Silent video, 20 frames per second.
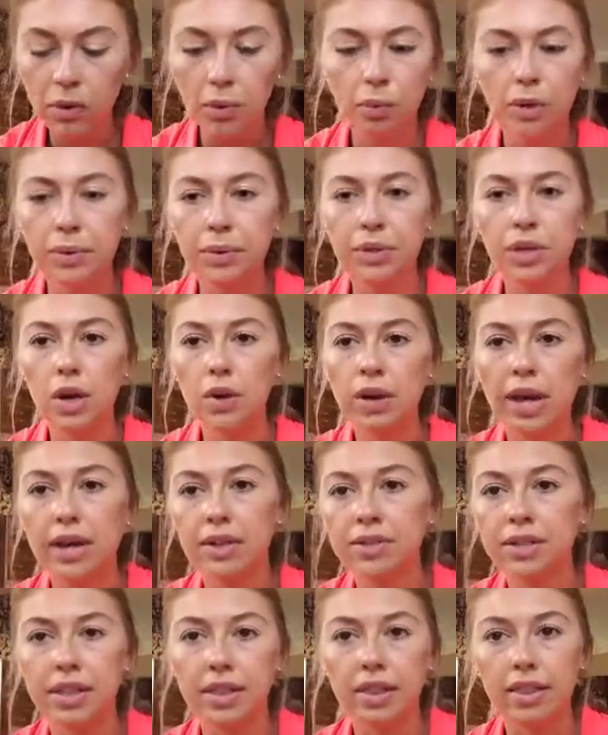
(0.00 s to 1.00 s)
we would go
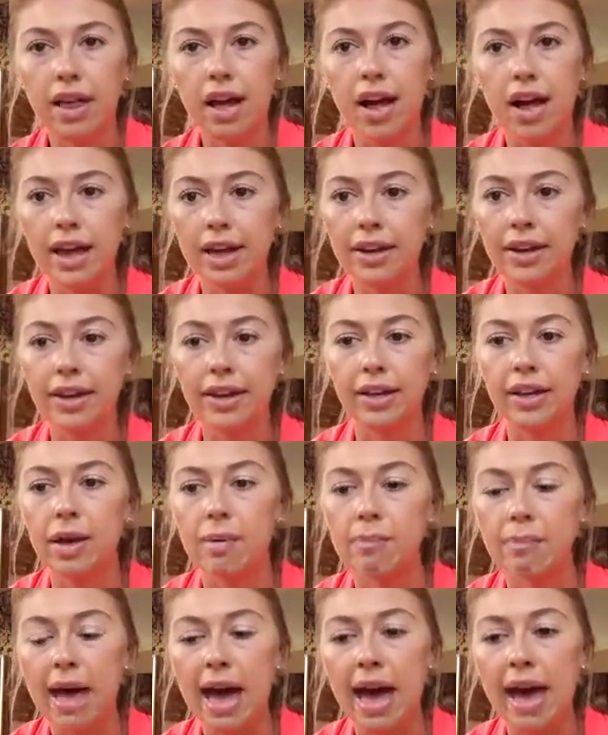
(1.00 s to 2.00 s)
down to the line and
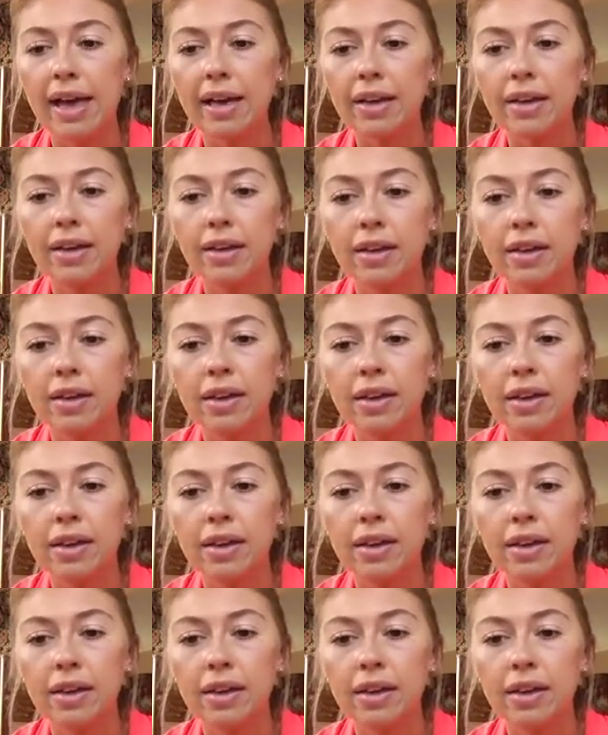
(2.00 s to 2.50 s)
come back.